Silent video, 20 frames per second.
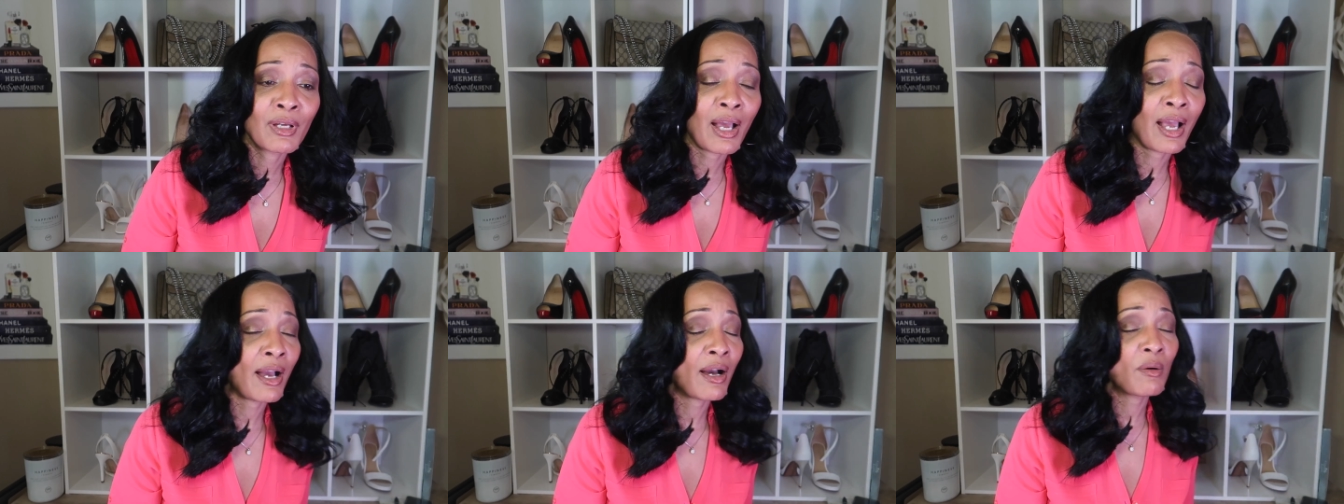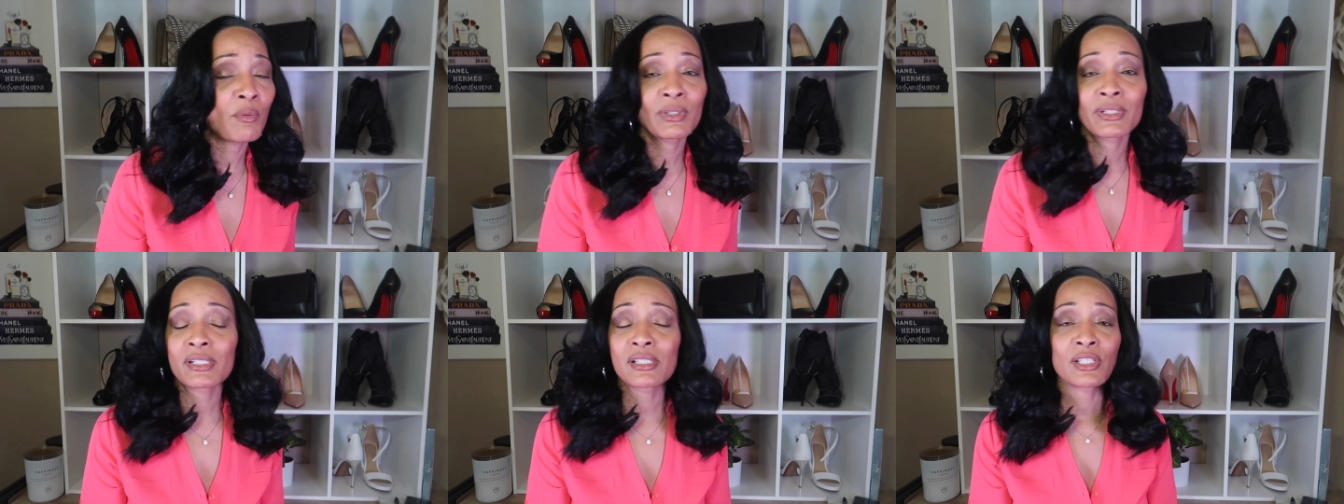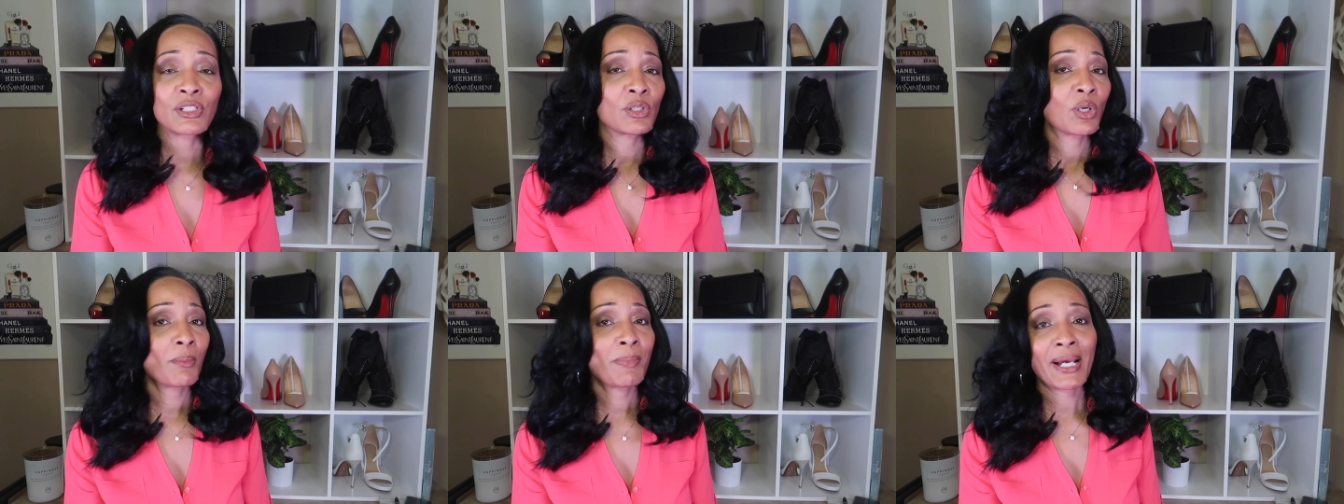I don't want to
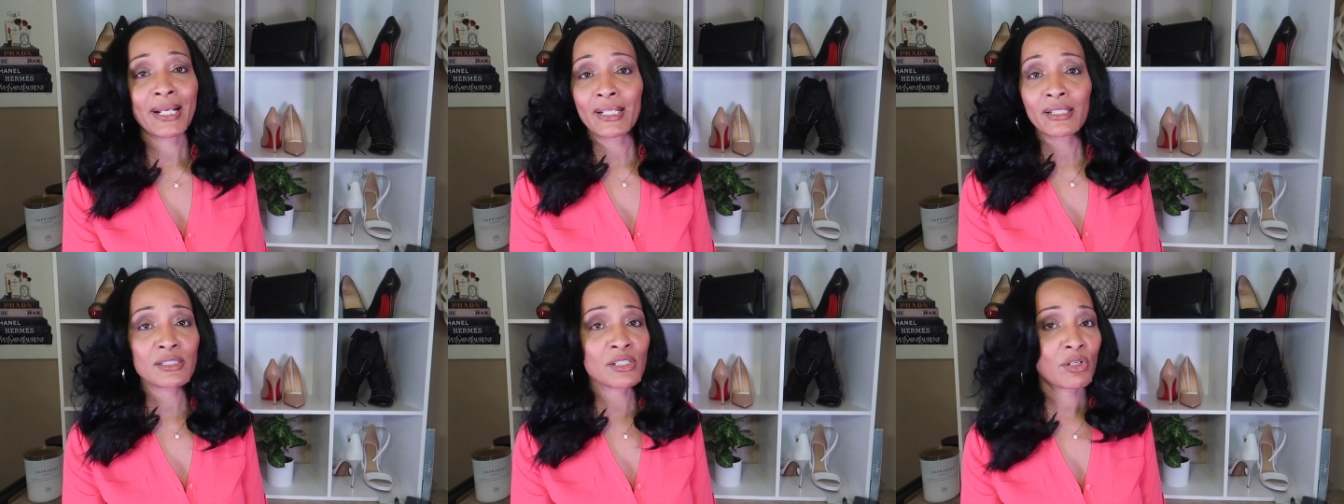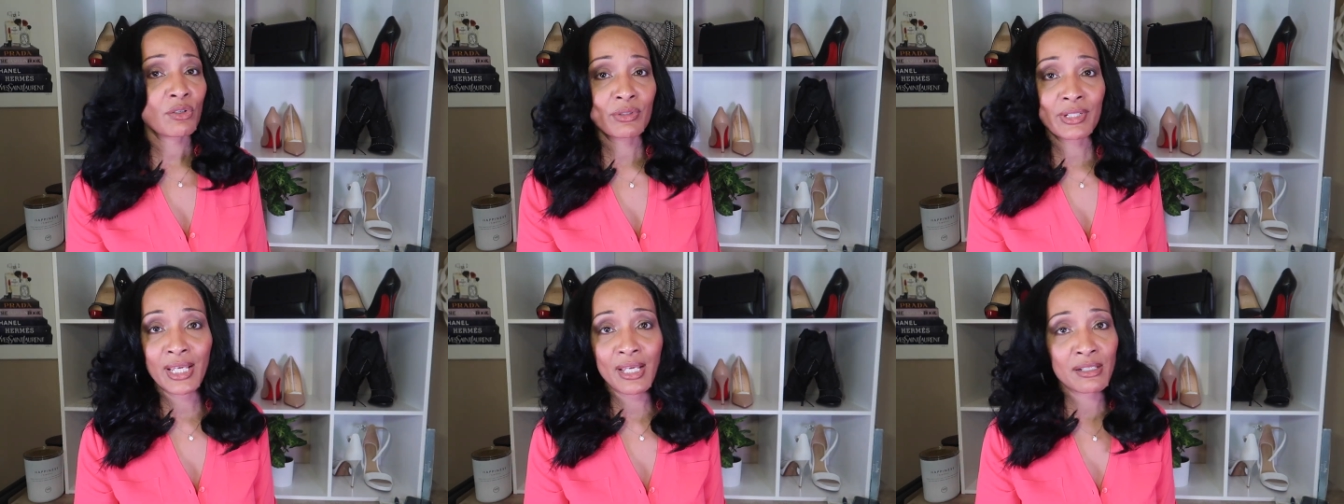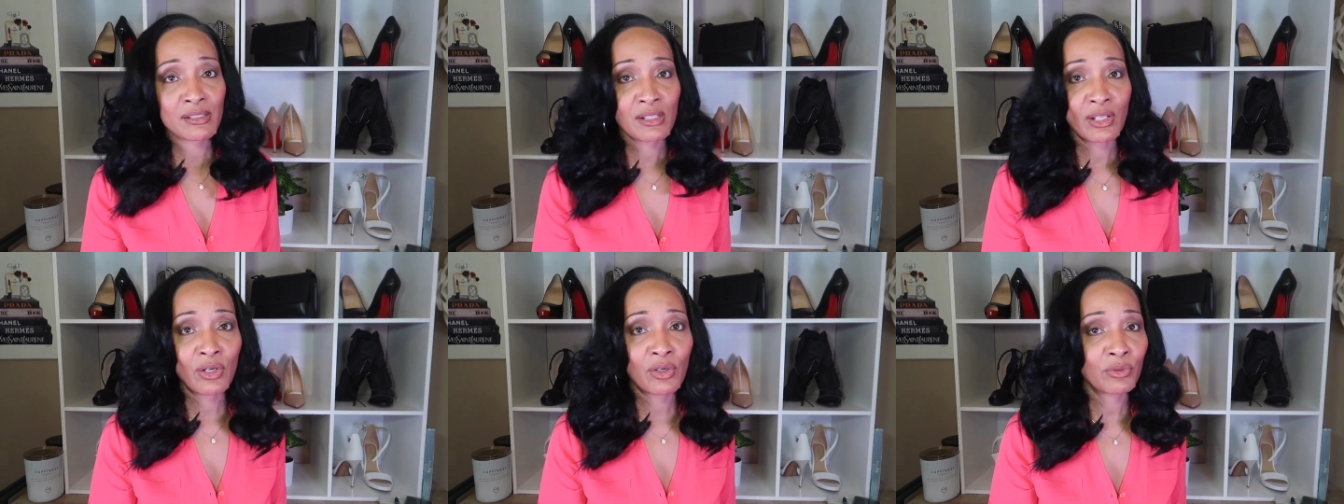see nobody
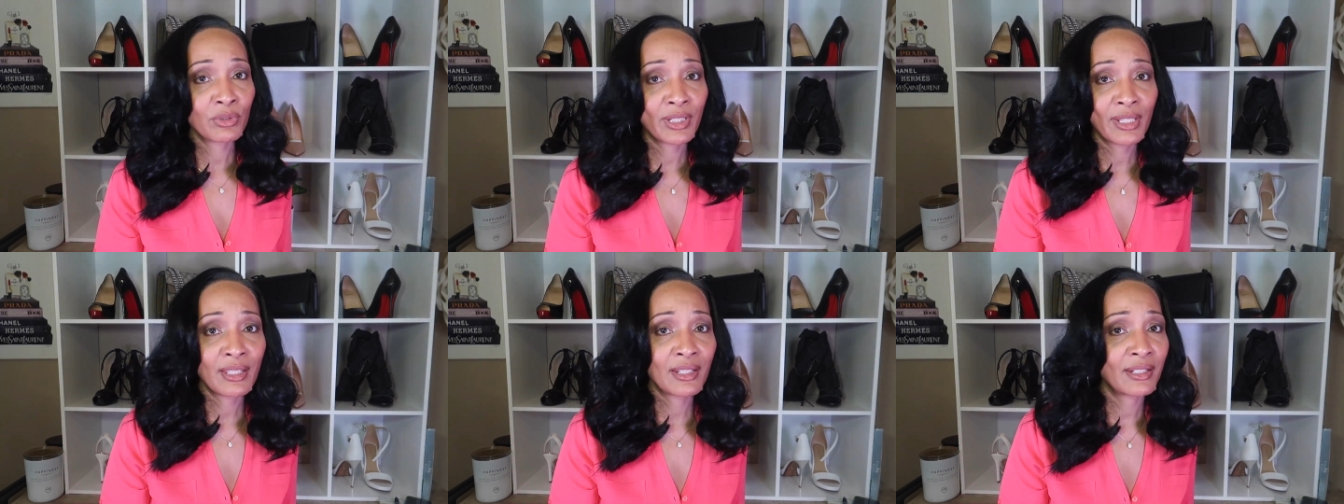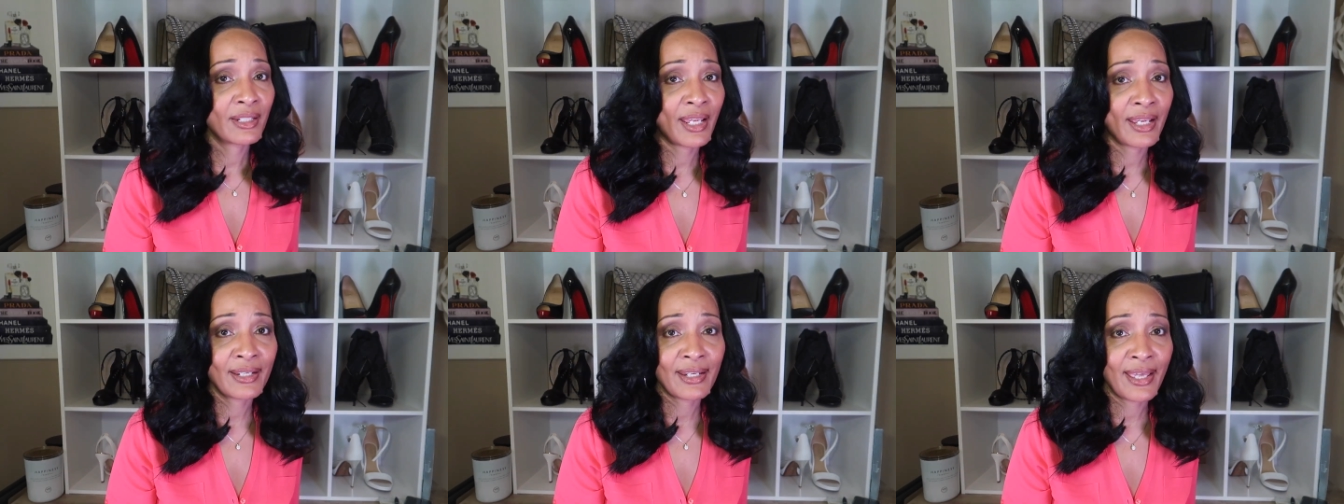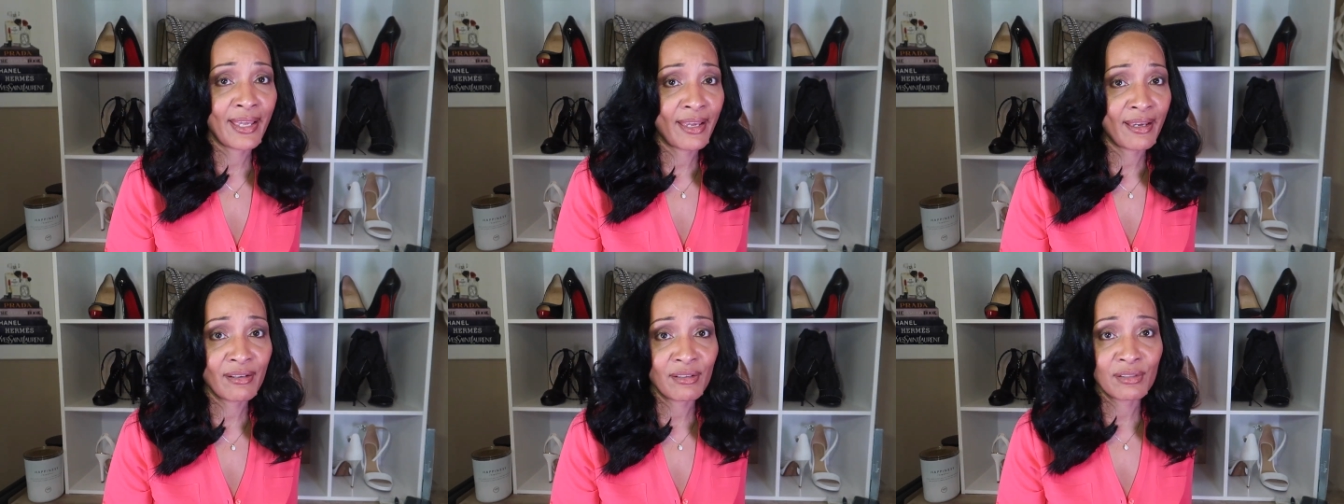toenails longer than they
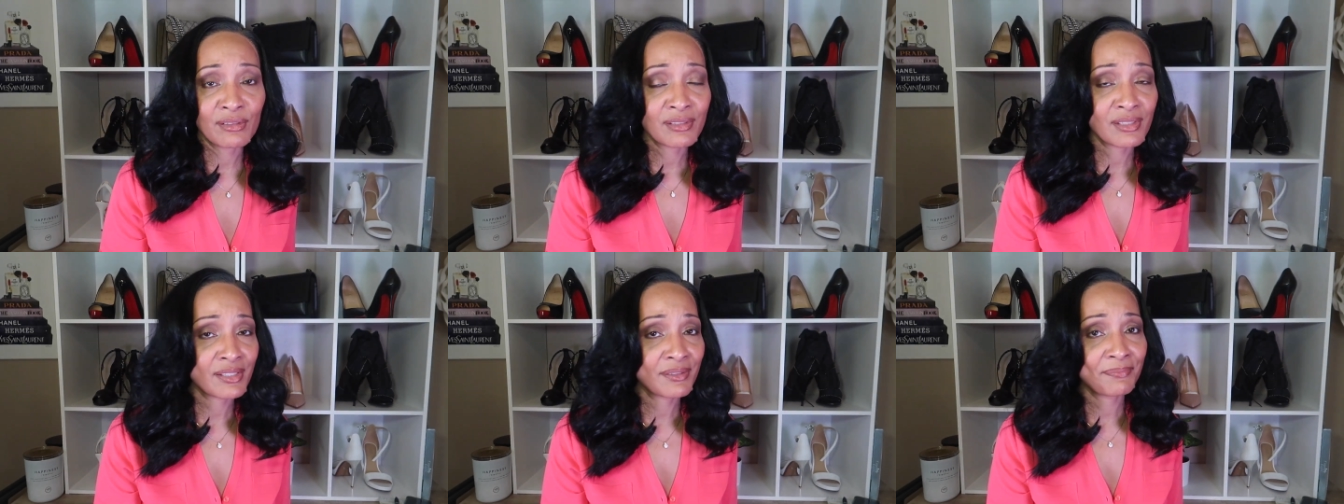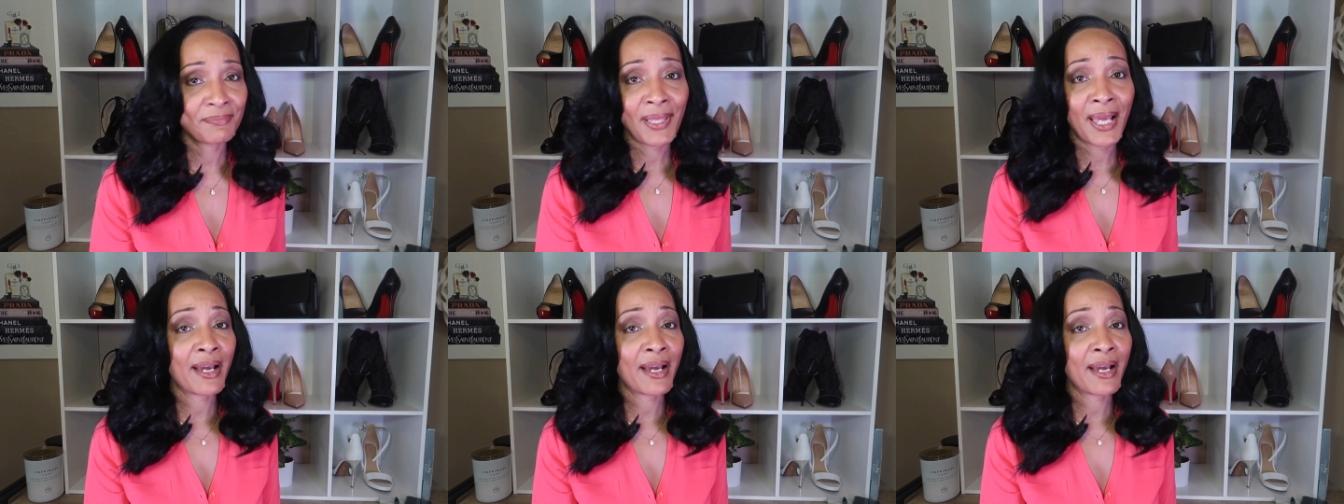nails.